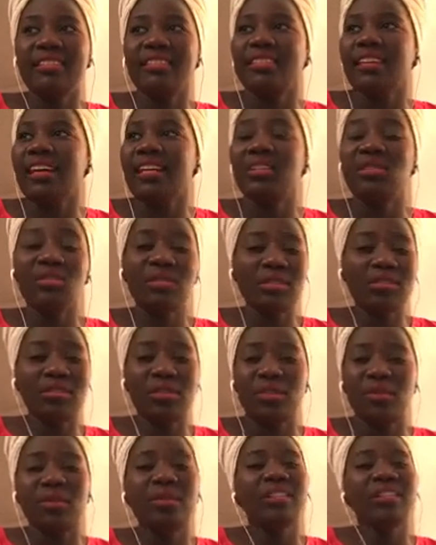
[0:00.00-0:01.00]
I don't even
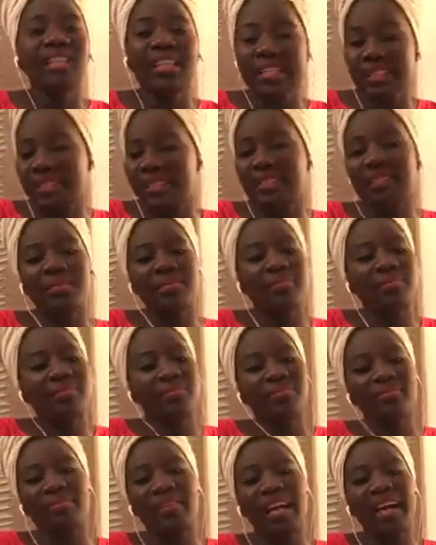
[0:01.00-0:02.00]
know. Yes,
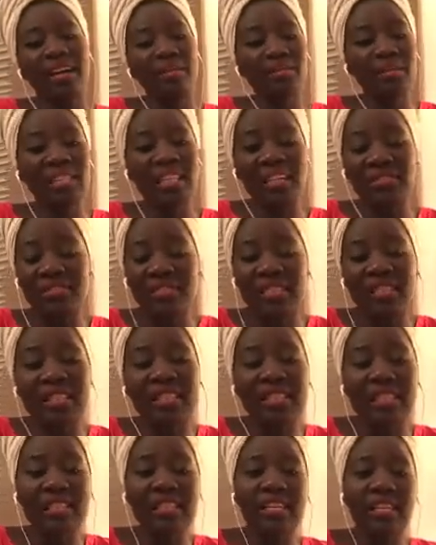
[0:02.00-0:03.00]
I would definitely
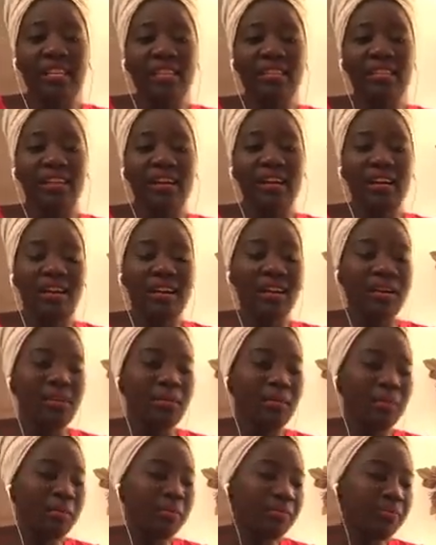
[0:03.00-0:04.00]
say that
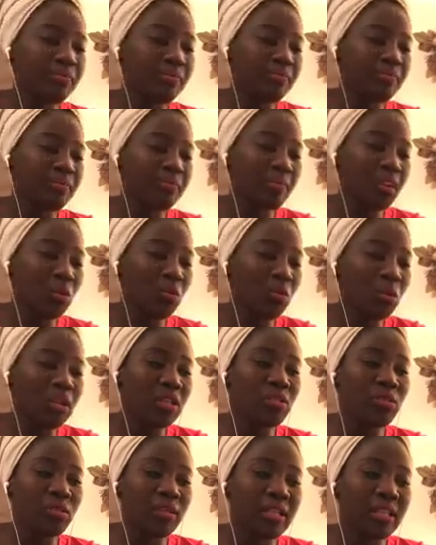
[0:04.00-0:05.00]
what
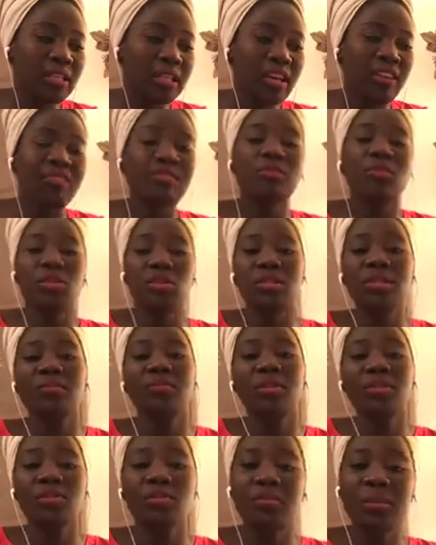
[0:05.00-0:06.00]
do I love most
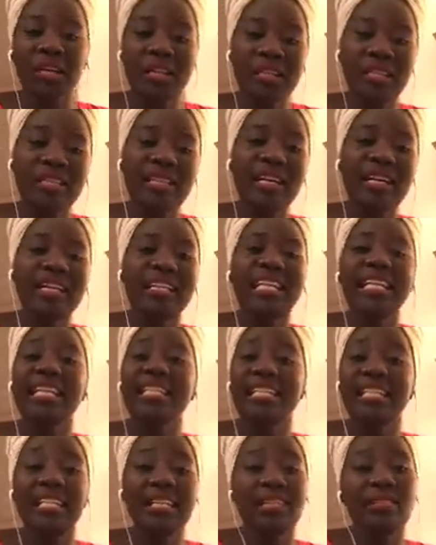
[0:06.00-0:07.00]
about Pakistan?
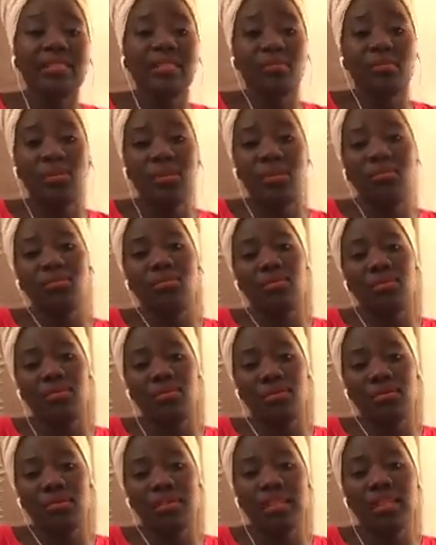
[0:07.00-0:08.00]
It is the people.
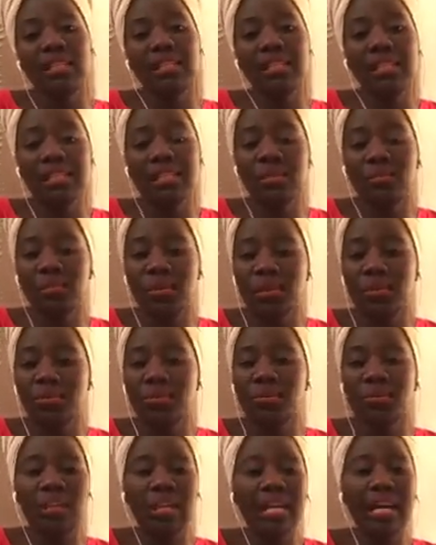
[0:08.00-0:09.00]
It is the
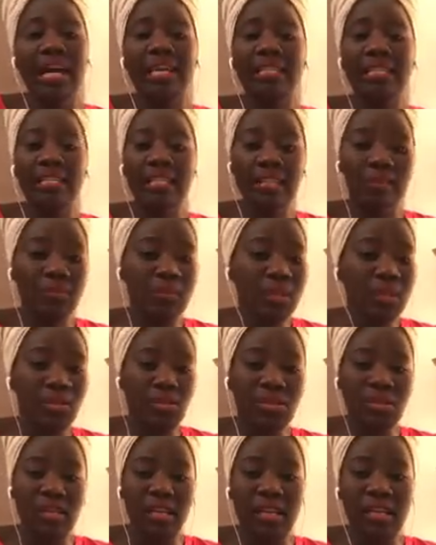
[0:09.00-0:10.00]
people. Like, I didn't plan to
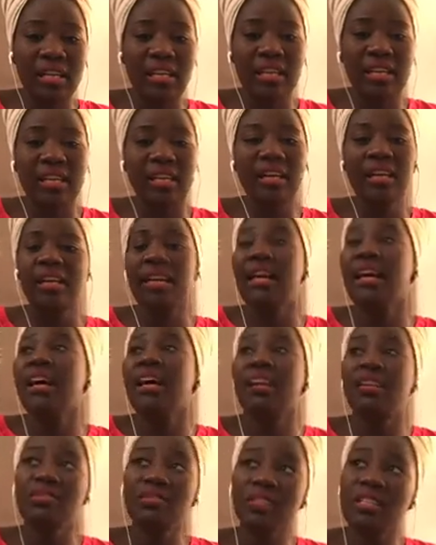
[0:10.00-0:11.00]
stay here,
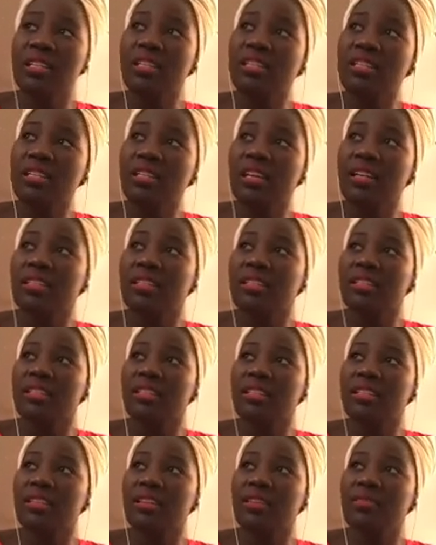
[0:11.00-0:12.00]
and I've stayed there
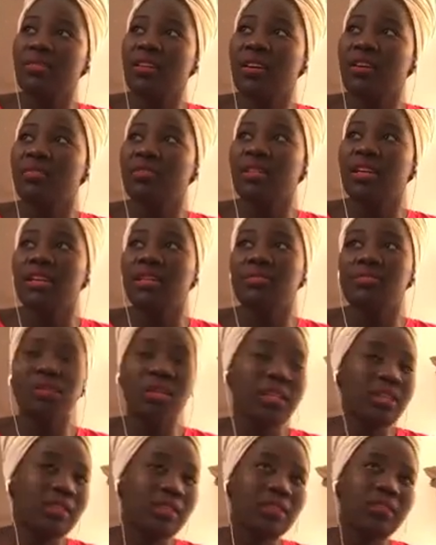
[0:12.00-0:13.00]
since I've like
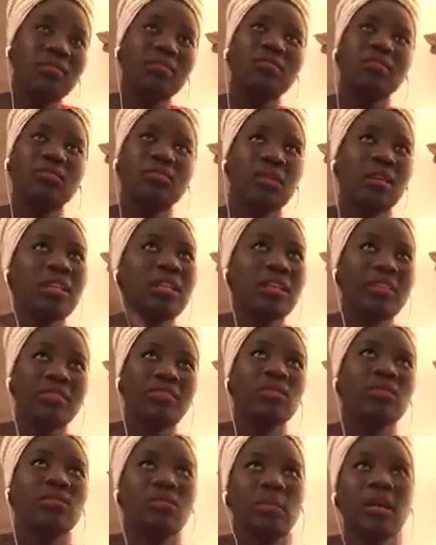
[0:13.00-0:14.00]
been, well, I've
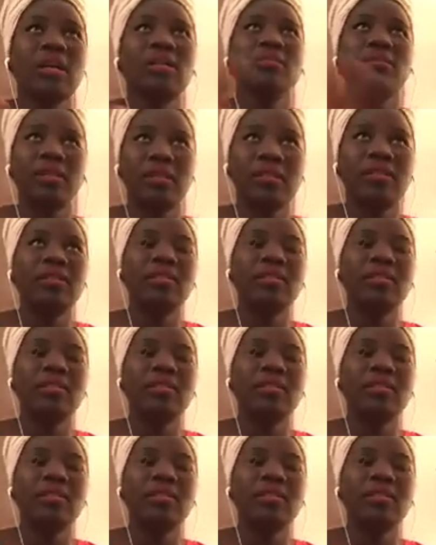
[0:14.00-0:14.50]
gone back, but